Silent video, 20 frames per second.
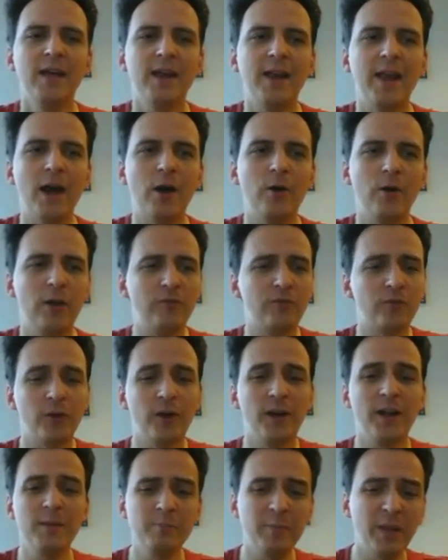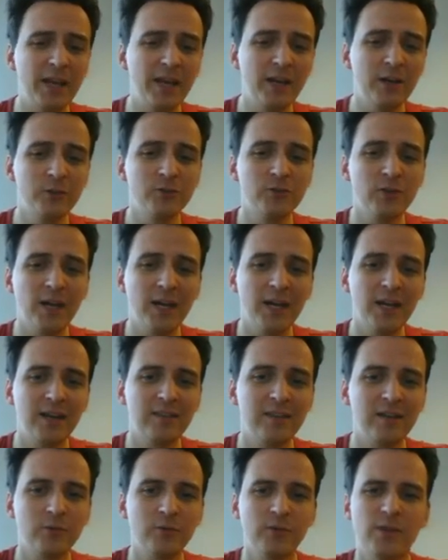Now, if you're not planning on doing
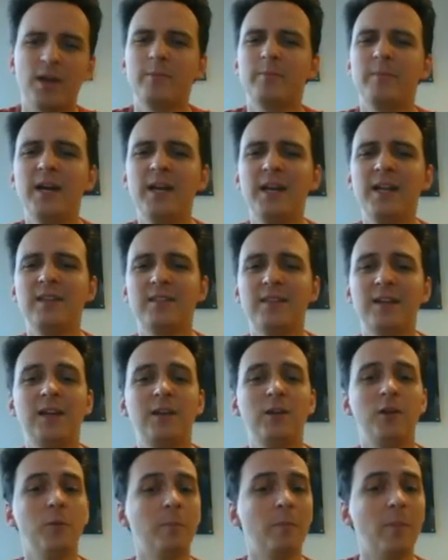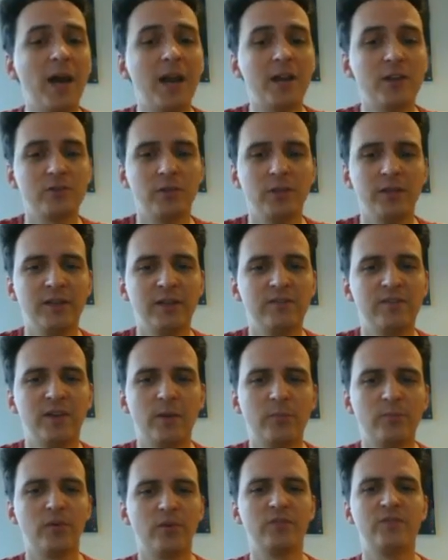anything with that money, then you might as well give it
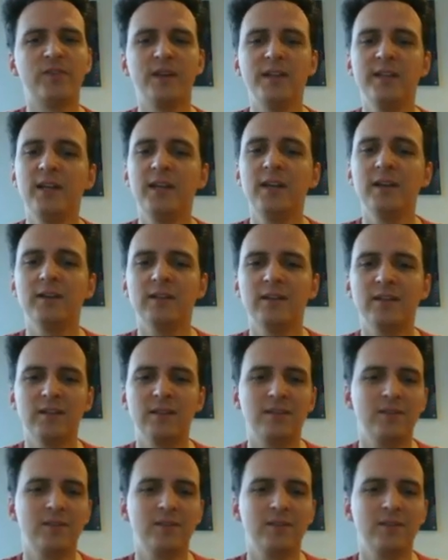up for funding.